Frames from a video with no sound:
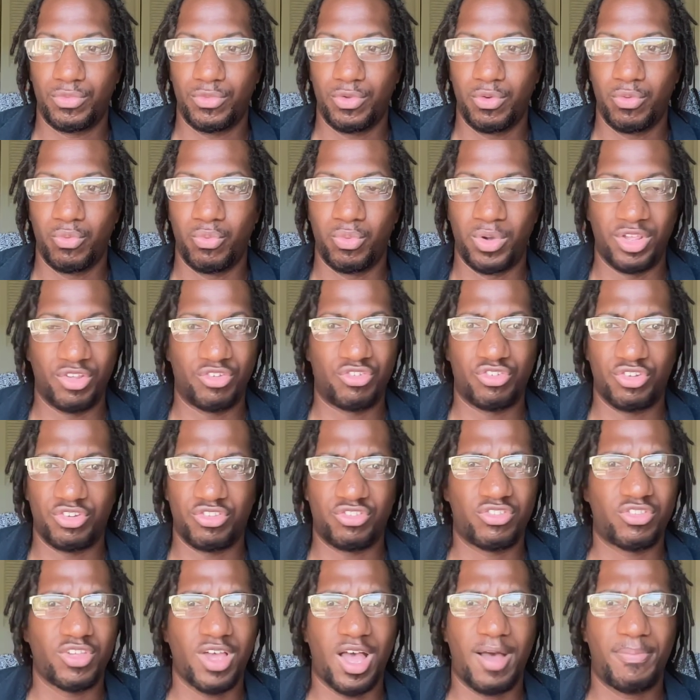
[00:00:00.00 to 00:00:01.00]
we
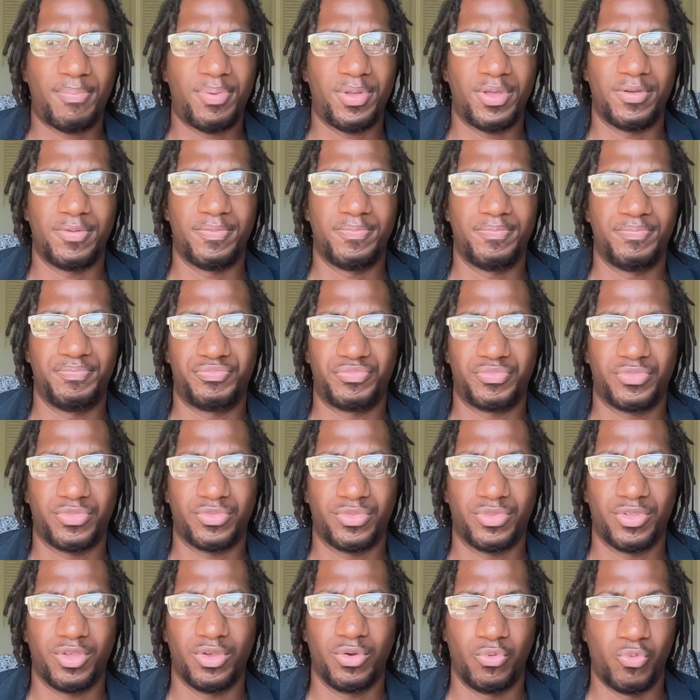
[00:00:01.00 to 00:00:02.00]
should stop him.
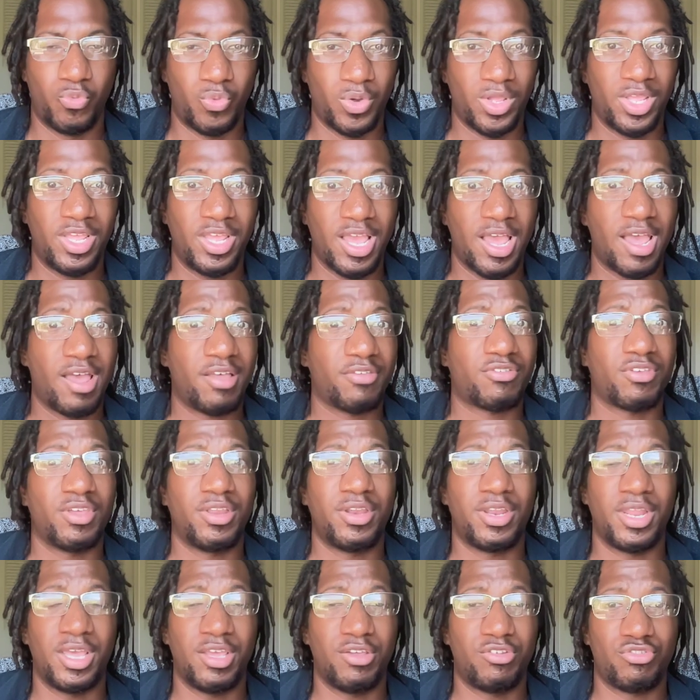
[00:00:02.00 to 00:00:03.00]
We as a
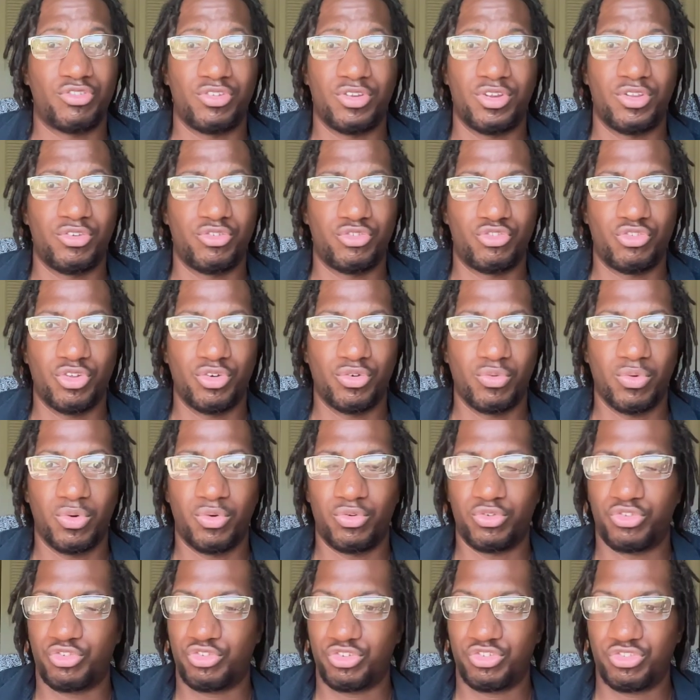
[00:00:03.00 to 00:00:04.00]
nation in
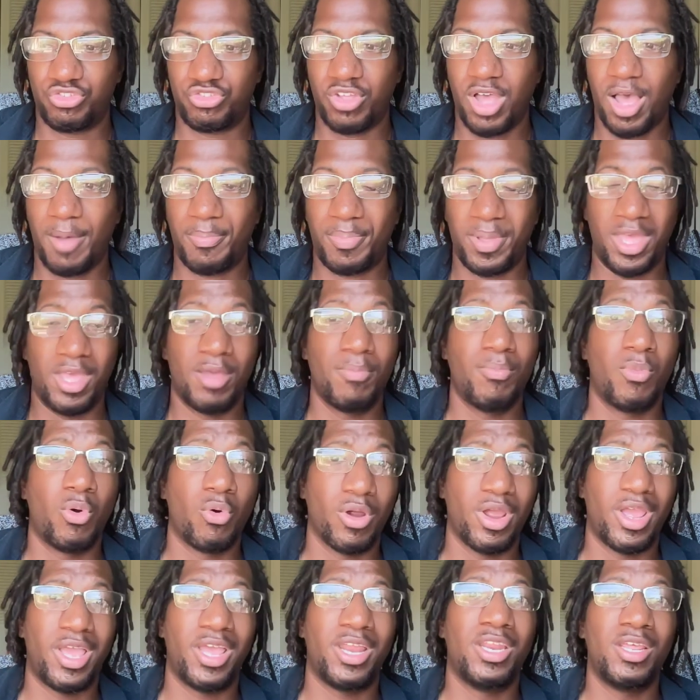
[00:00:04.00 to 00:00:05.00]
general should stop him
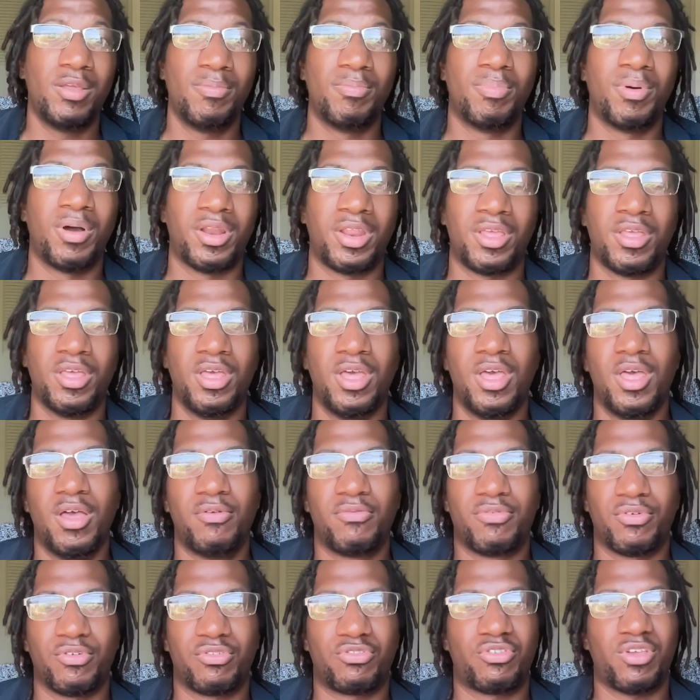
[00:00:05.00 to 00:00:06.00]
or anybody
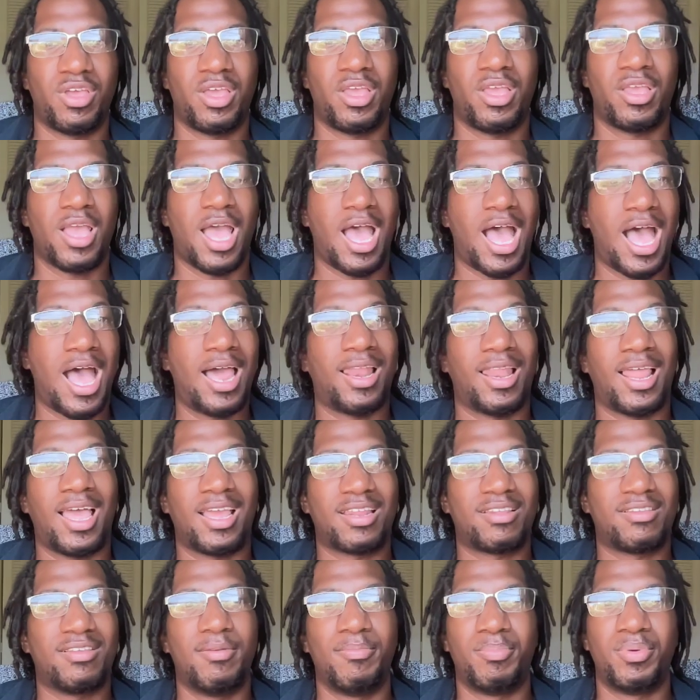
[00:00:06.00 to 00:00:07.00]
for saying, I
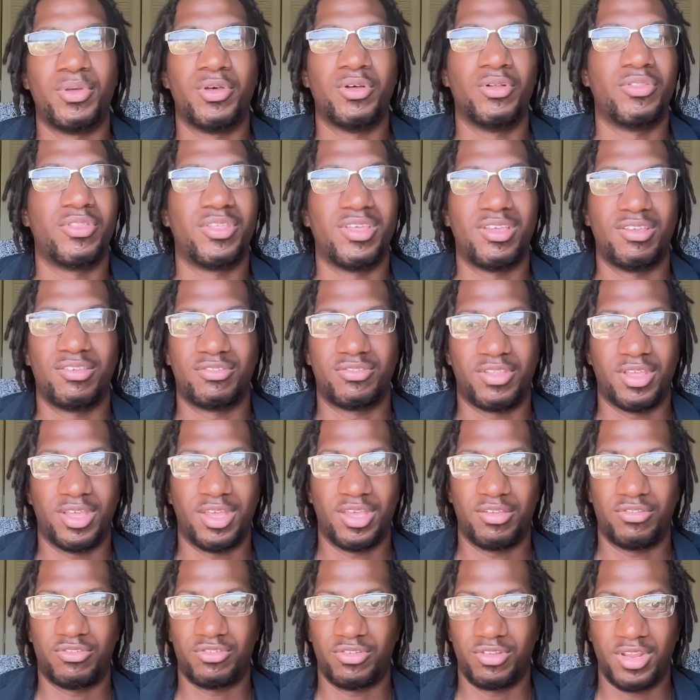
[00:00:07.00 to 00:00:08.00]
like to build these
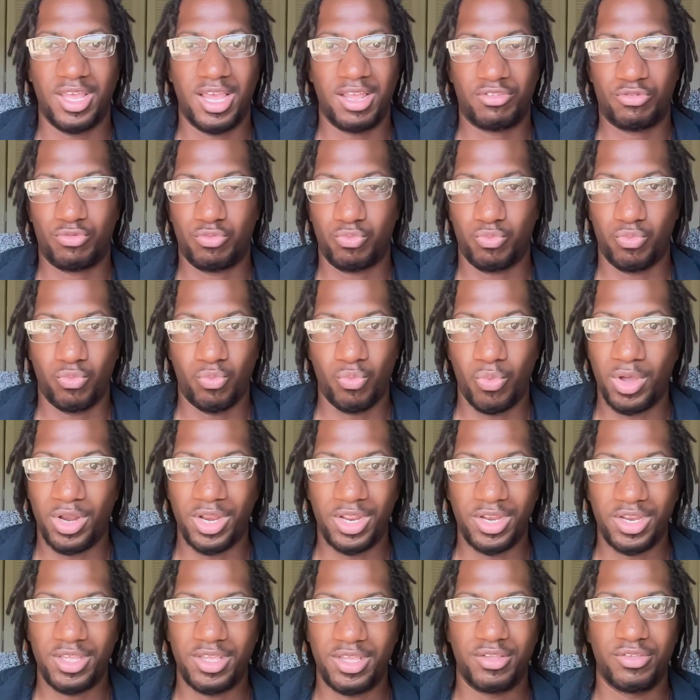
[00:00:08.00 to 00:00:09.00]
things. And that's what
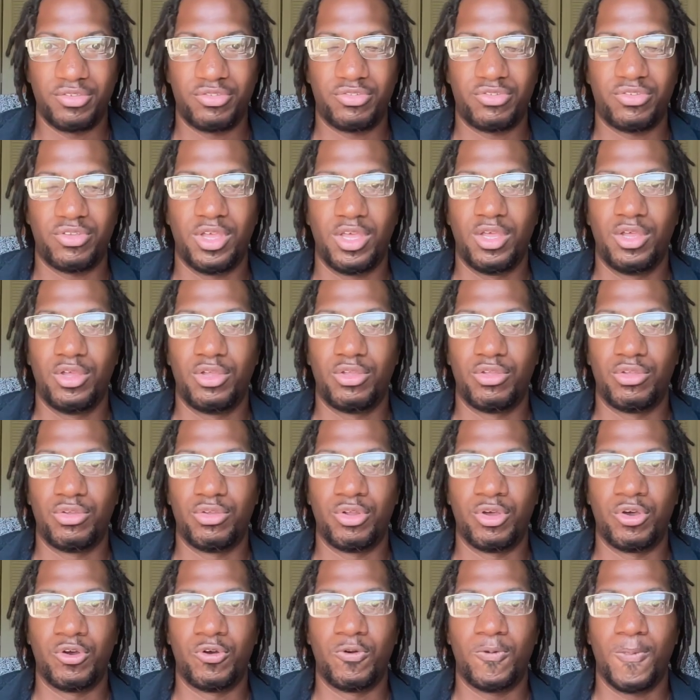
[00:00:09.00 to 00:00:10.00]
it is.
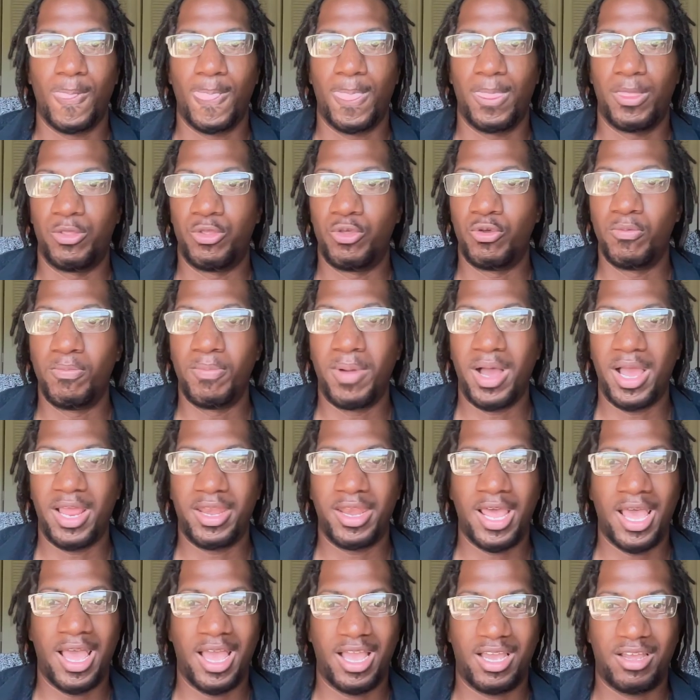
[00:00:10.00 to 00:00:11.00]
You
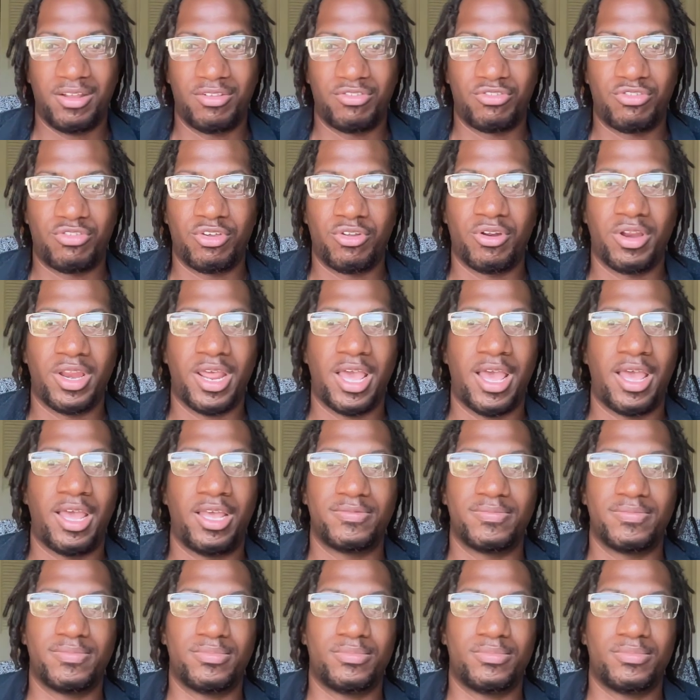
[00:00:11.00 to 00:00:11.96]
might not consider that